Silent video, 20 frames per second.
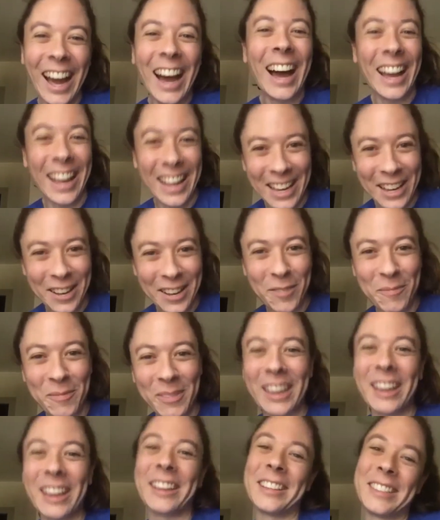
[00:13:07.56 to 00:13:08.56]
I am.
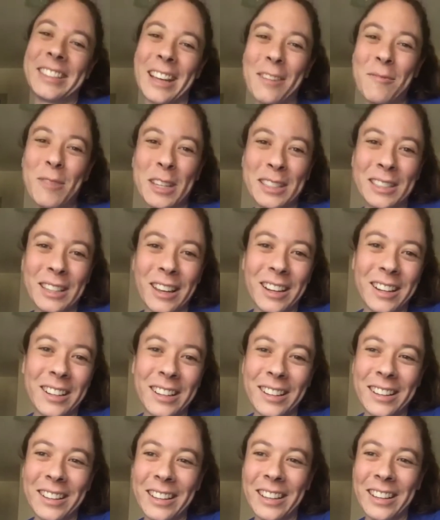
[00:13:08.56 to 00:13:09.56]
Yes, I'm excited
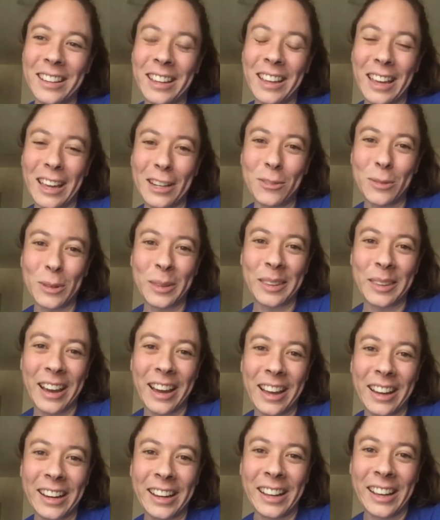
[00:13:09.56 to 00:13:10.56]
to engage with
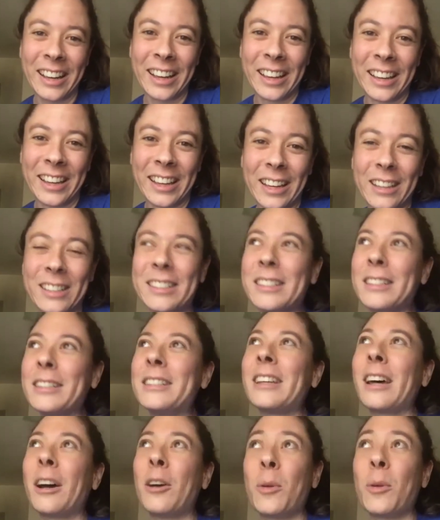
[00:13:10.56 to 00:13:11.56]
that it's
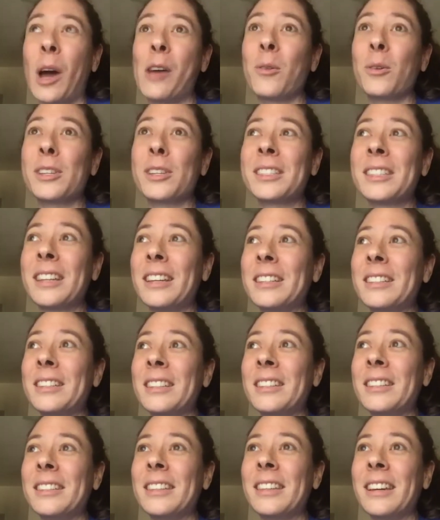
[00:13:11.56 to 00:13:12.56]
since I, I will say
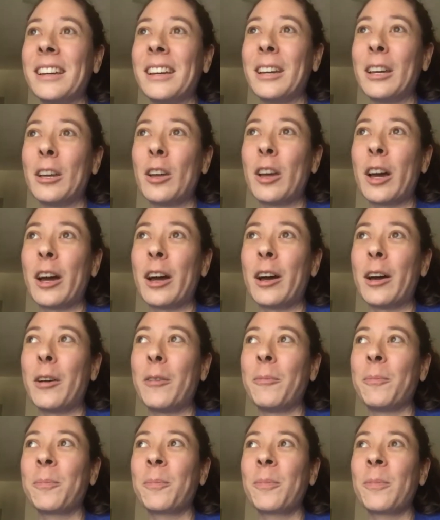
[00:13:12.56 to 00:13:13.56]
since the
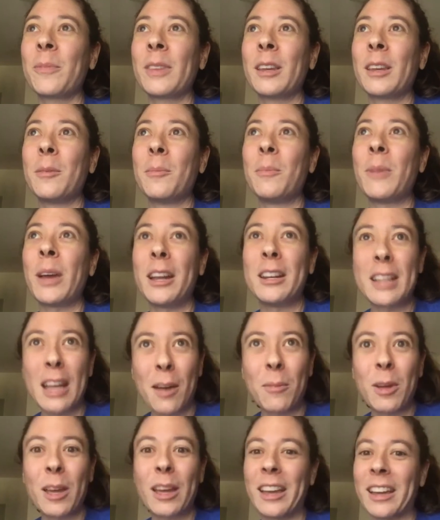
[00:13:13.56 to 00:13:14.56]
um,
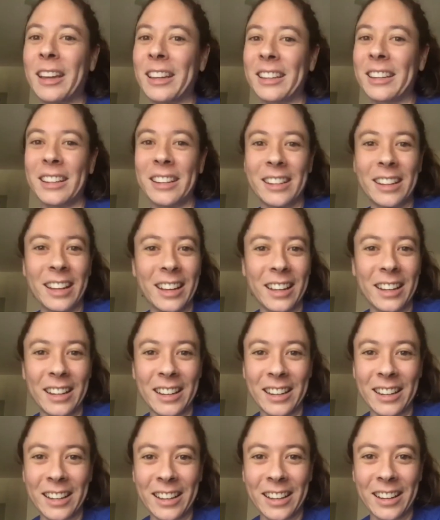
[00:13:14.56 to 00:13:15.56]
pandemic and
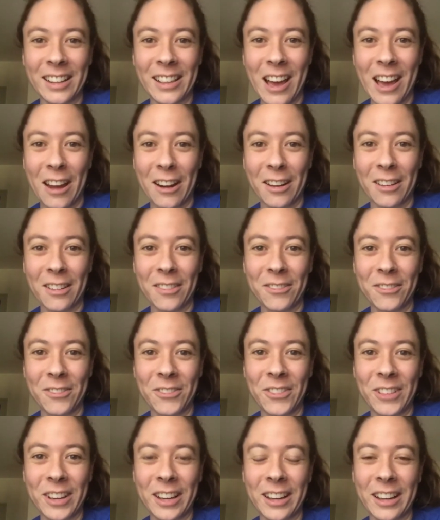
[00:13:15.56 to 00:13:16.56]
and a lot of
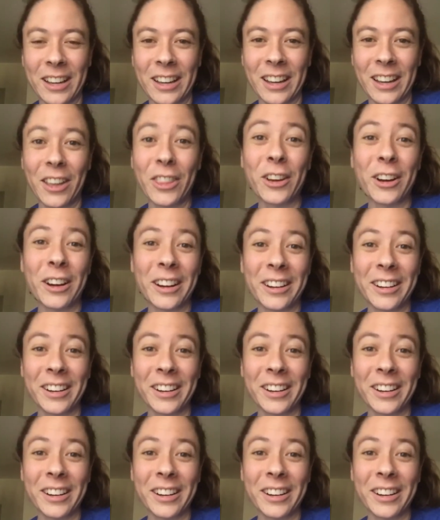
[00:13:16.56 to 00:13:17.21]
uh, other